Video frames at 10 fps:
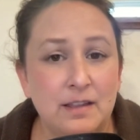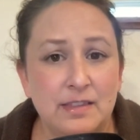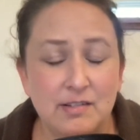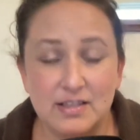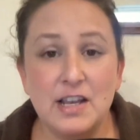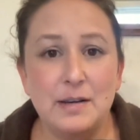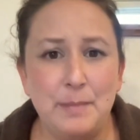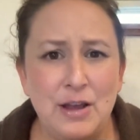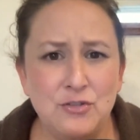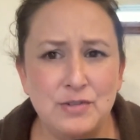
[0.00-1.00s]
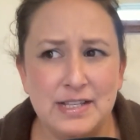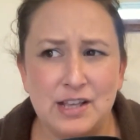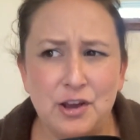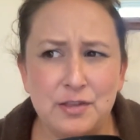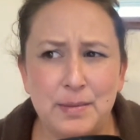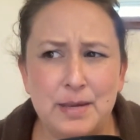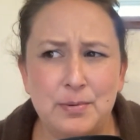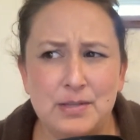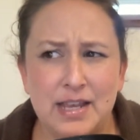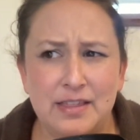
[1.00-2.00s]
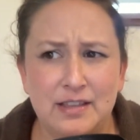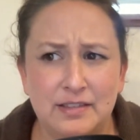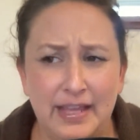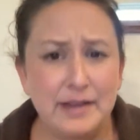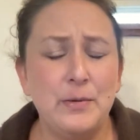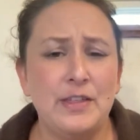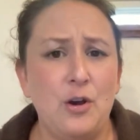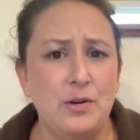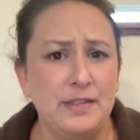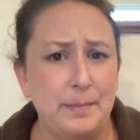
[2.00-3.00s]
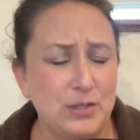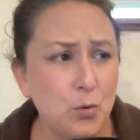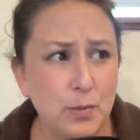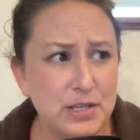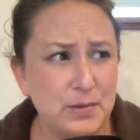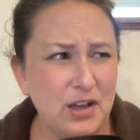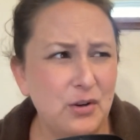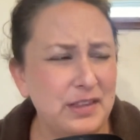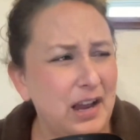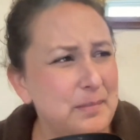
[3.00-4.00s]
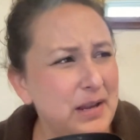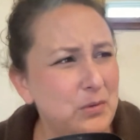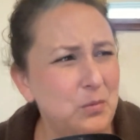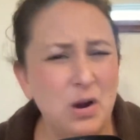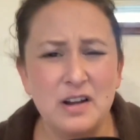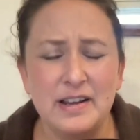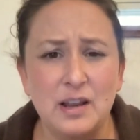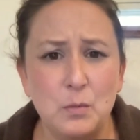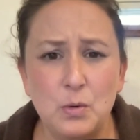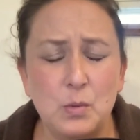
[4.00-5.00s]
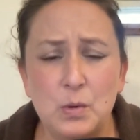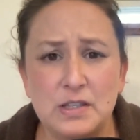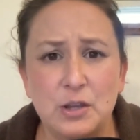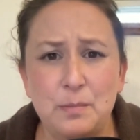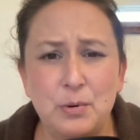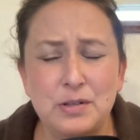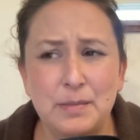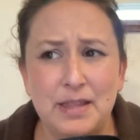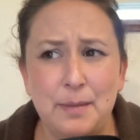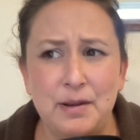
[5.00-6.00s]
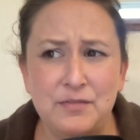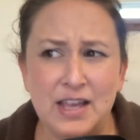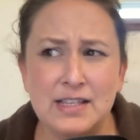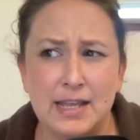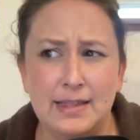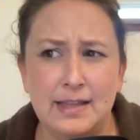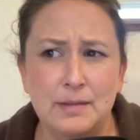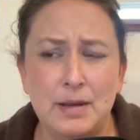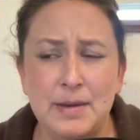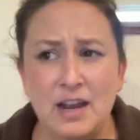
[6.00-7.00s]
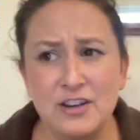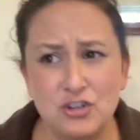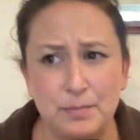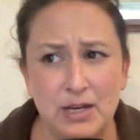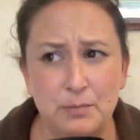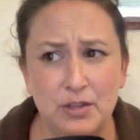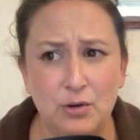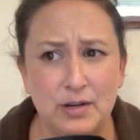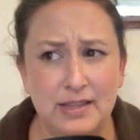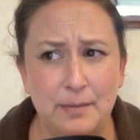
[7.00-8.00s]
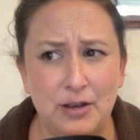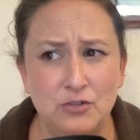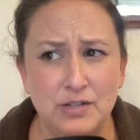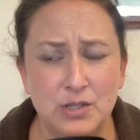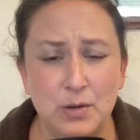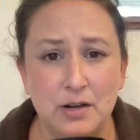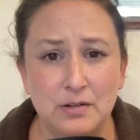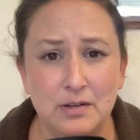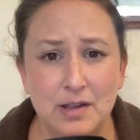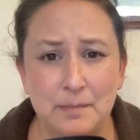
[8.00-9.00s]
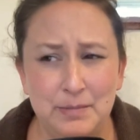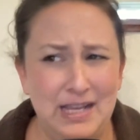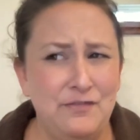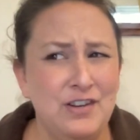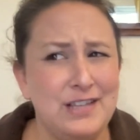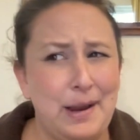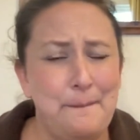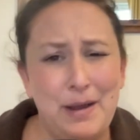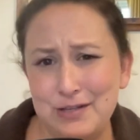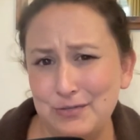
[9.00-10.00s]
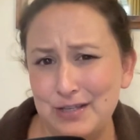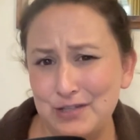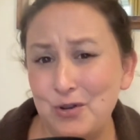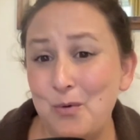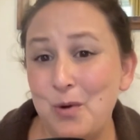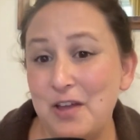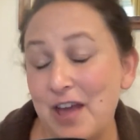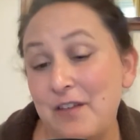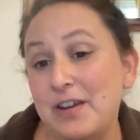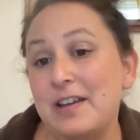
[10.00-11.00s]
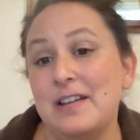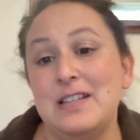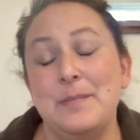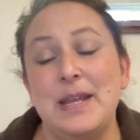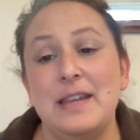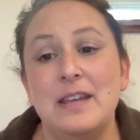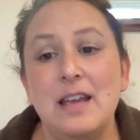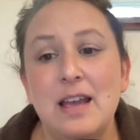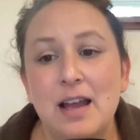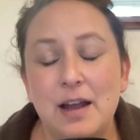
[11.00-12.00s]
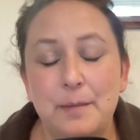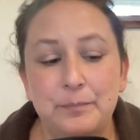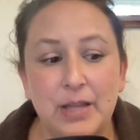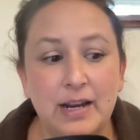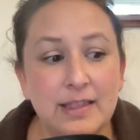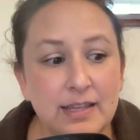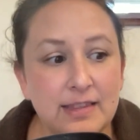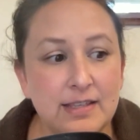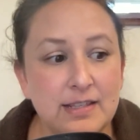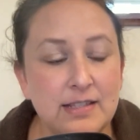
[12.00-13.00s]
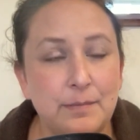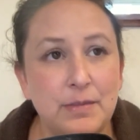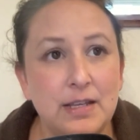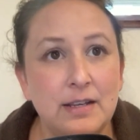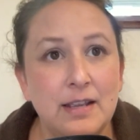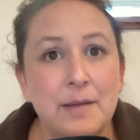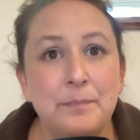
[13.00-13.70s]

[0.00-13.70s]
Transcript: there are certain boundaries that other people say that they withhold and they must always withhold that. I'm like, well, why? Like, what's so important about that? But if they're saying that, then maybe I should be withholding that boundary as well. But that feels like a battle that's not worth having to me. And I think this is something,